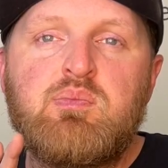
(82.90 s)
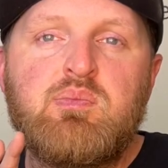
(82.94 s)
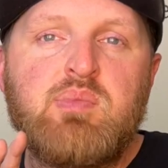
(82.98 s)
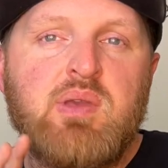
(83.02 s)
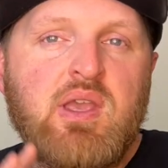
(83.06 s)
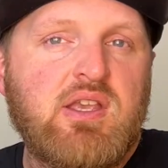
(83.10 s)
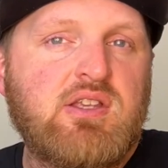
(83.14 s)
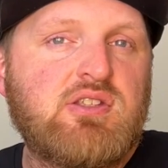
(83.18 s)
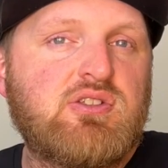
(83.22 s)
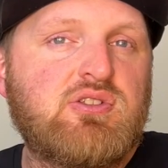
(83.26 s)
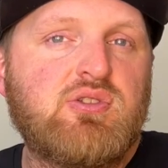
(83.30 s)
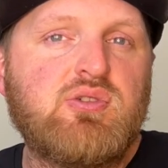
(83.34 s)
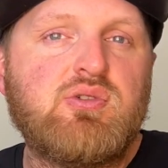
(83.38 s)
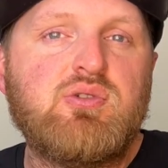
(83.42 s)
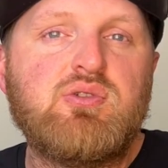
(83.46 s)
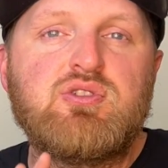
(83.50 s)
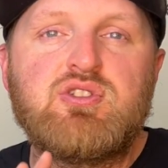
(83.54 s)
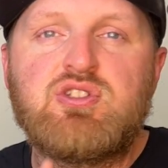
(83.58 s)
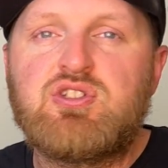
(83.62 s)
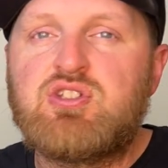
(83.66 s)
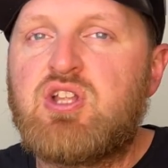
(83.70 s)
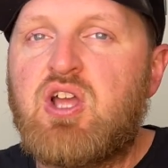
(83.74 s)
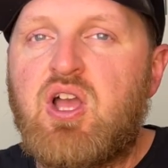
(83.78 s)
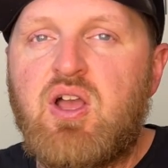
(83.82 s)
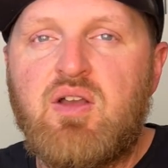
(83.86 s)
Pixel
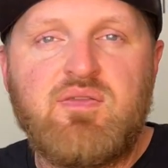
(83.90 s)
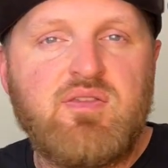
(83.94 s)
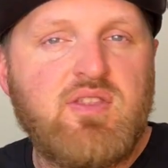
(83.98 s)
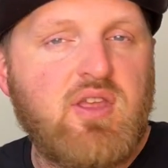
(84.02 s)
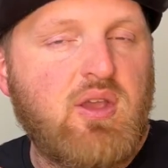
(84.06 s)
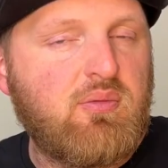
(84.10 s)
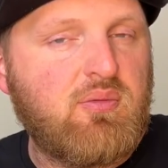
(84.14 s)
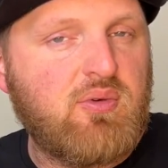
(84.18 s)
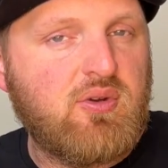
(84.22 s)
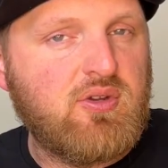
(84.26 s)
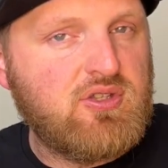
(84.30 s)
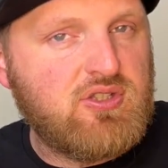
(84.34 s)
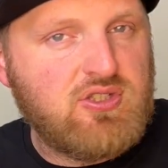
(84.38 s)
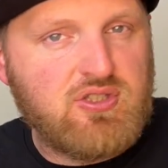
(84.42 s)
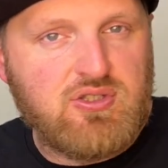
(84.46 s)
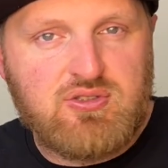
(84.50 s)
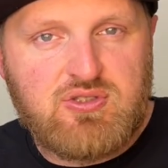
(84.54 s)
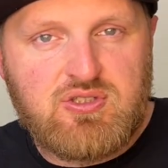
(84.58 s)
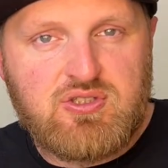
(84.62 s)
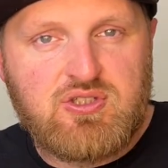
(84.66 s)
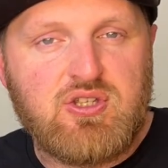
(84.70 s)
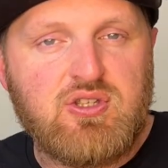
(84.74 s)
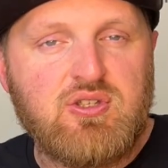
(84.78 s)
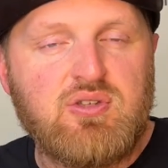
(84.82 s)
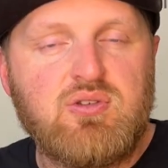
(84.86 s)
stuff that we're
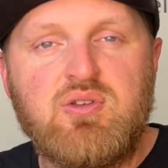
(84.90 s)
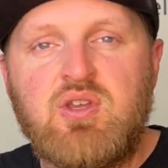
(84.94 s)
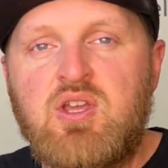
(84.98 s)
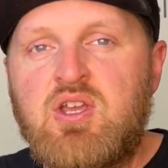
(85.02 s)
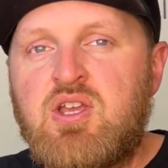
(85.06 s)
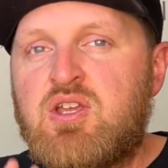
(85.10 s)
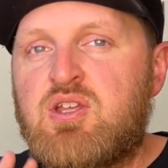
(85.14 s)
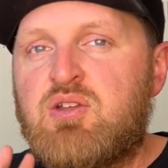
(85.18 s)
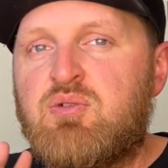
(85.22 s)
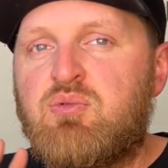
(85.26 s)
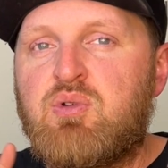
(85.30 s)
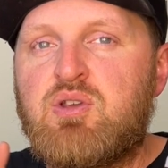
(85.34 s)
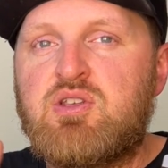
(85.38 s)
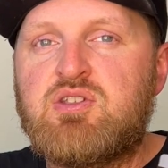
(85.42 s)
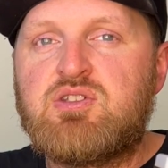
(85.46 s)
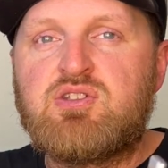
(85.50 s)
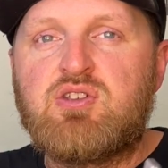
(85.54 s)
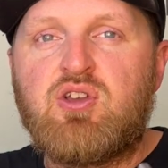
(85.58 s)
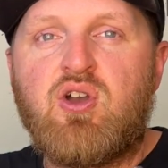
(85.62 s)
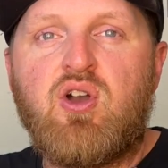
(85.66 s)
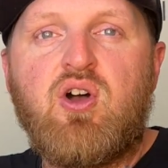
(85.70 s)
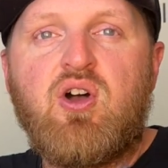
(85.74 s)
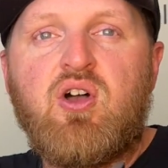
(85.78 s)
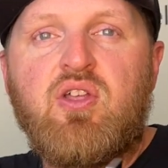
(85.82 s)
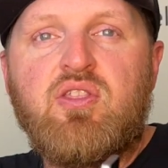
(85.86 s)
used to. We
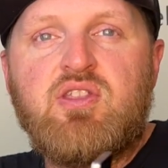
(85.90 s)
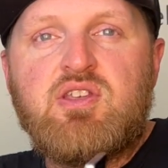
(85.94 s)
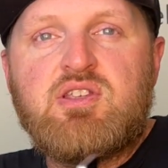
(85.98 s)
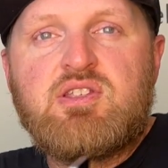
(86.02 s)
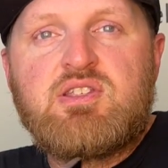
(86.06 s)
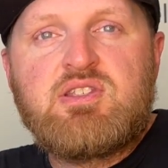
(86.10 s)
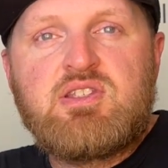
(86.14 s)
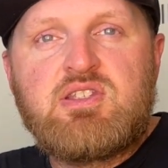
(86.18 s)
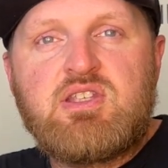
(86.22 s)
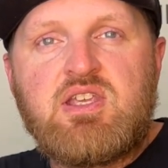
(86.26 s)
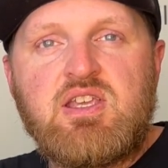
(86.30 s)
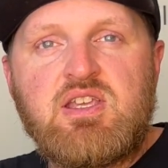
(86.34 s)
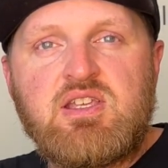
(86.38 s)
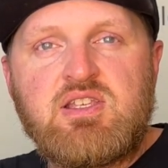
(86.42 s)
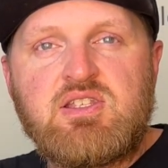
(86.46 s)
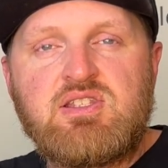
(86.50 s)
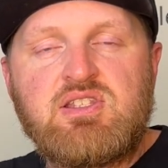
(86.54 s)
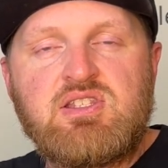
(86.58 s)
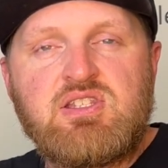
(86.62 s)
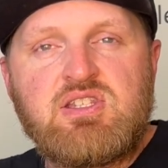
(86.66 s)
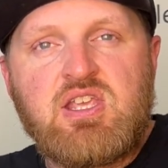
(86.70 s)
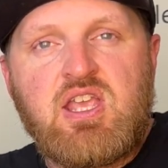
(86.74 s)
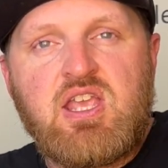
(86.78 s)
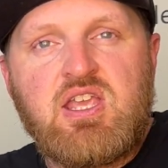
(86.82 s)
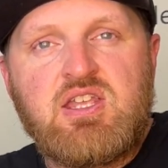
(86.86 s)
saw the
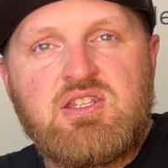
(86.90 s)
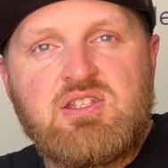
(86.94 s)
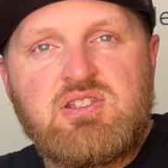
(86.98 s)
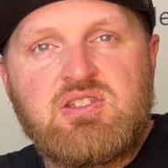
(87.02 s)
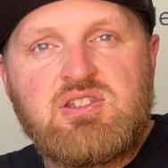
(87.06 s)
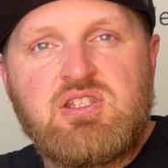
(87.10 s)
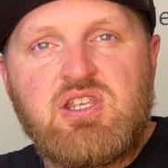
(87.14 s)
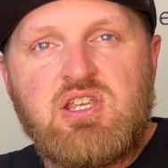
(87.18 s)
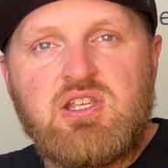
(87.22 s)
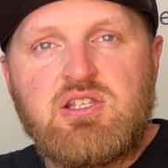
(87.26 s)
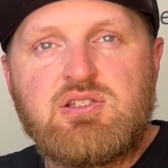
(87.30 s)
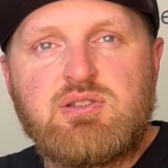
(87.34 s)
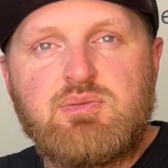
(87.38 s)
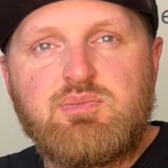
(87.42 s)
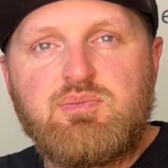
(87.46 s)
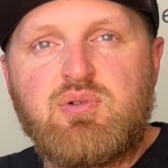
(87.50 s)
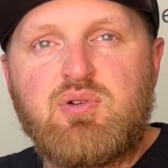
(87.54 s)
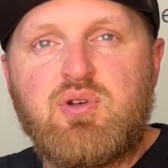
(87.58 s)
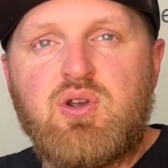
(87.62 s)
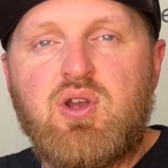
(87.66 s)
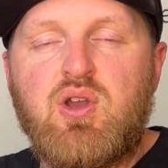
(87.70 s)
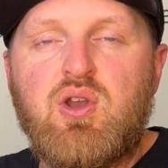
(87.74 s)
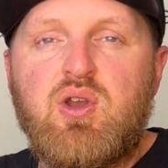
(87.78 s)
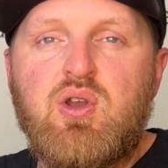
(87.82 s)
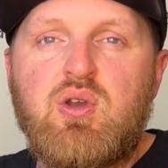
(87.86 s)
6 and the 6
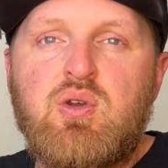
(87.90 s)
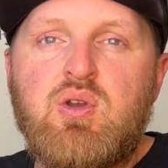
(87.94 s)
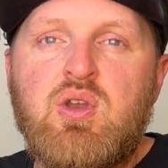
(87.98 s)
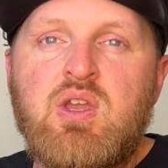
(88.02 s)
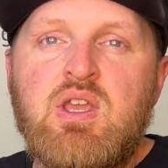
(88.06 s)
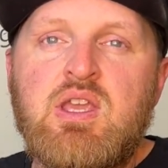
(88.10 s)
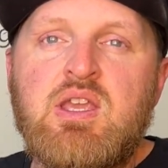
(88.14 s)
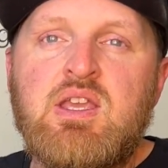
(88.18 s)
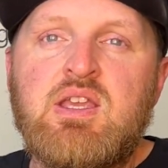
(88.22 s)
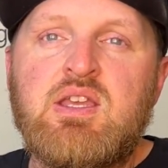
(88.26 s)
Pro.